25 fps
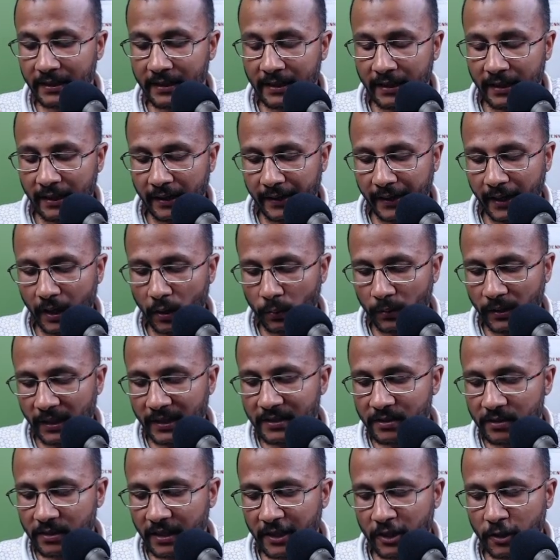Now
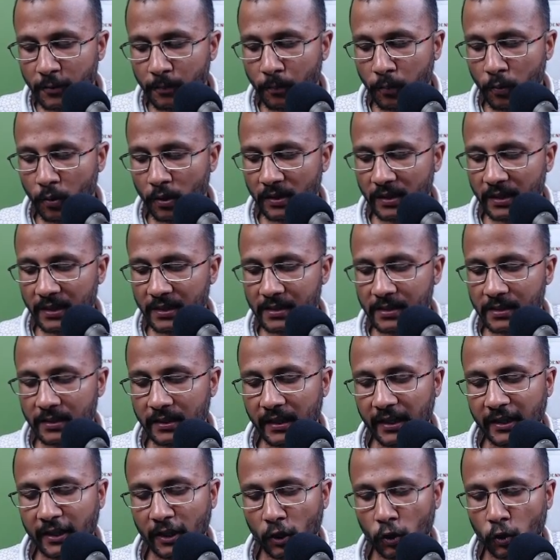let's try to put this
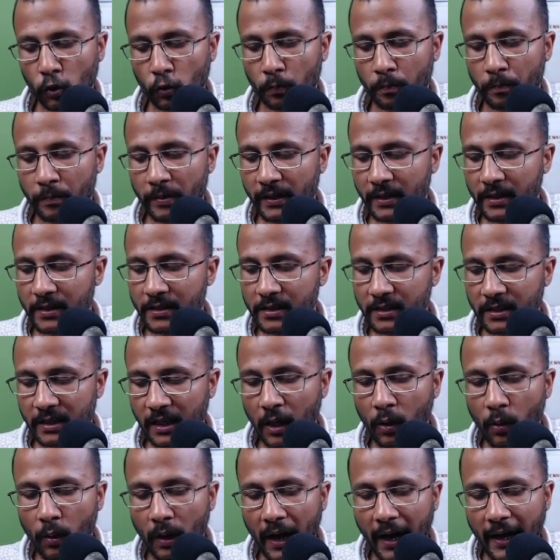in a loop, because
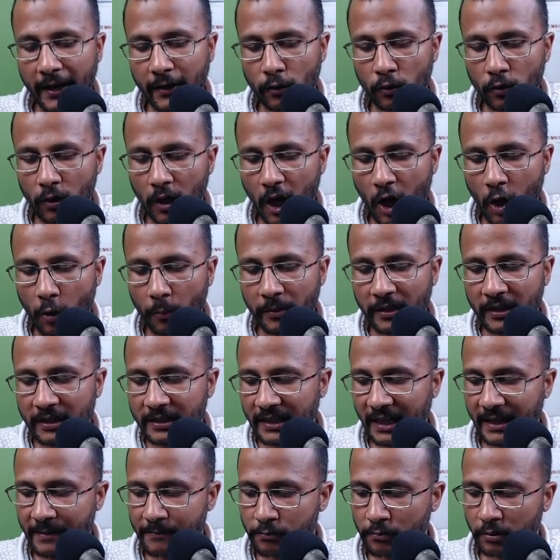now I know how many
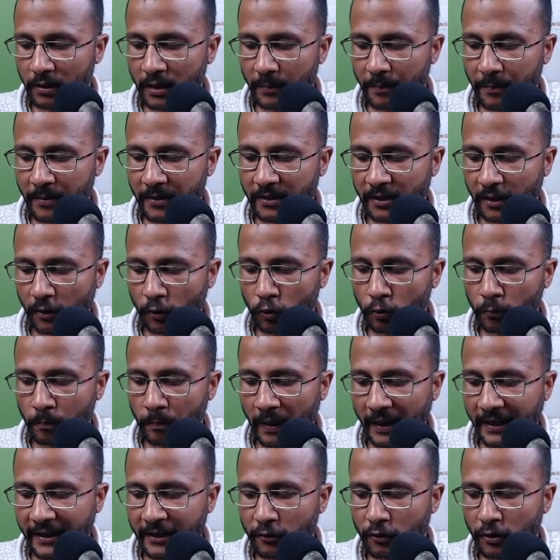times to repeat the loop.
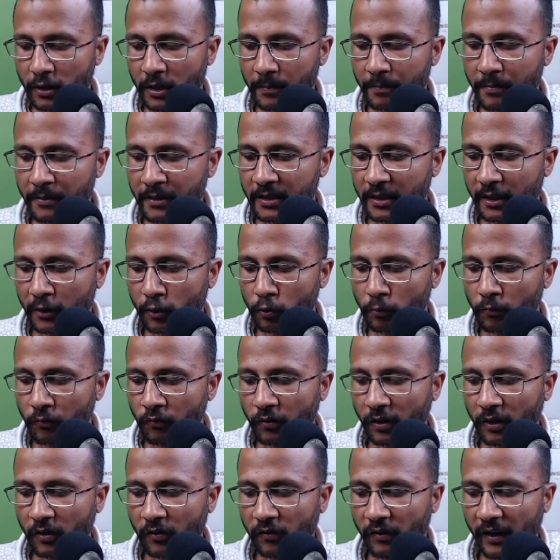I need to repeat the loop
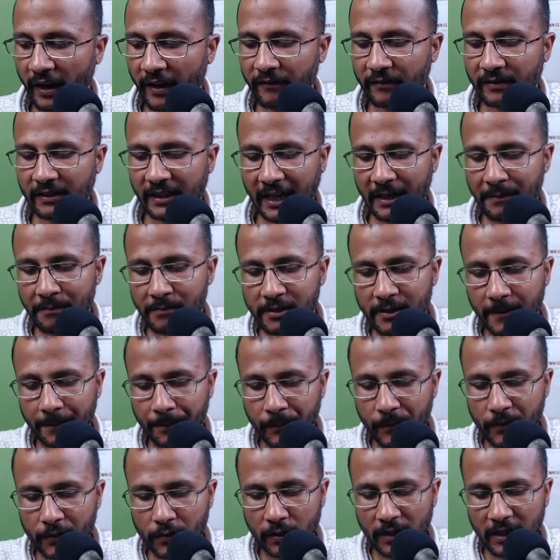for 5 times.
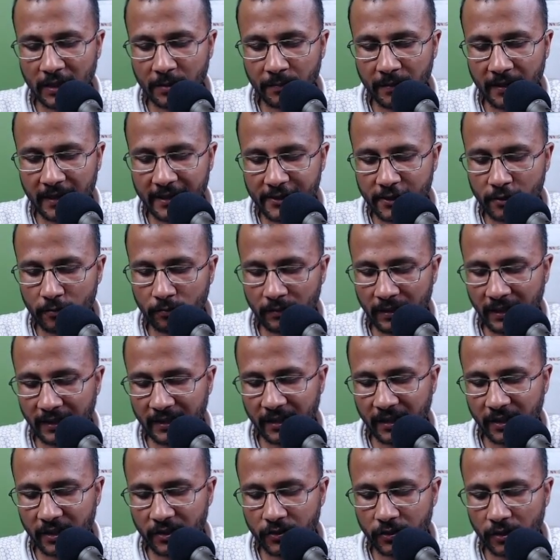So let me assume that
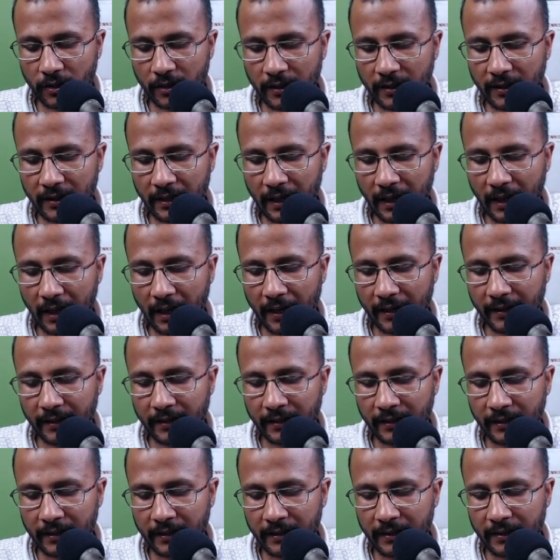initially I
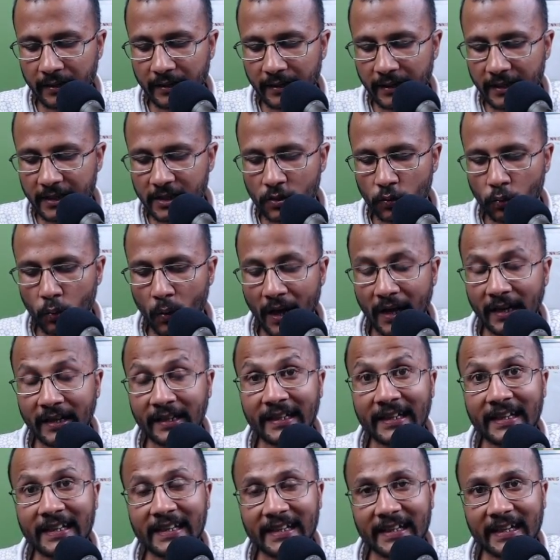is 1,
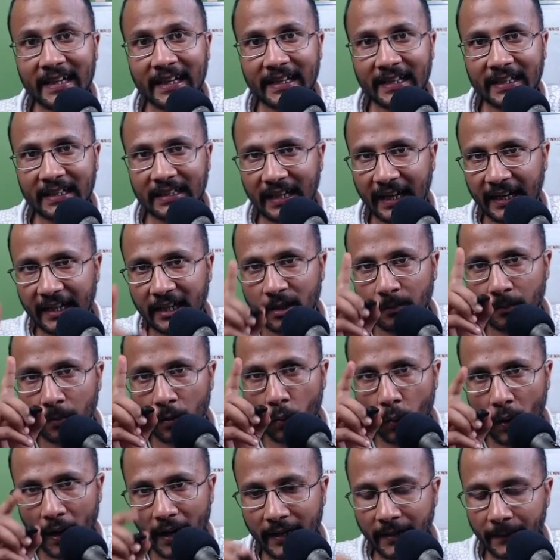indicating line number
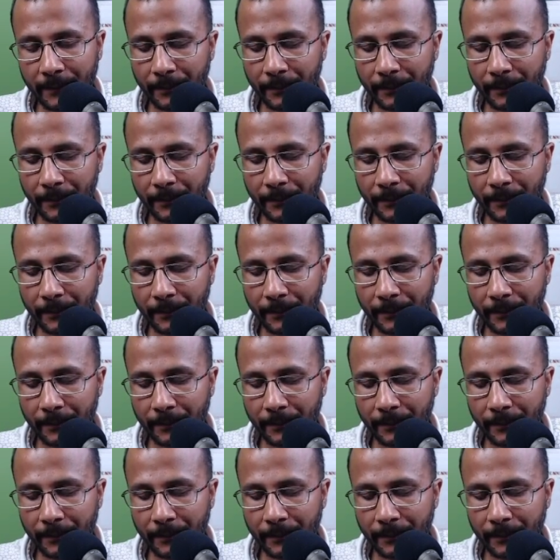1,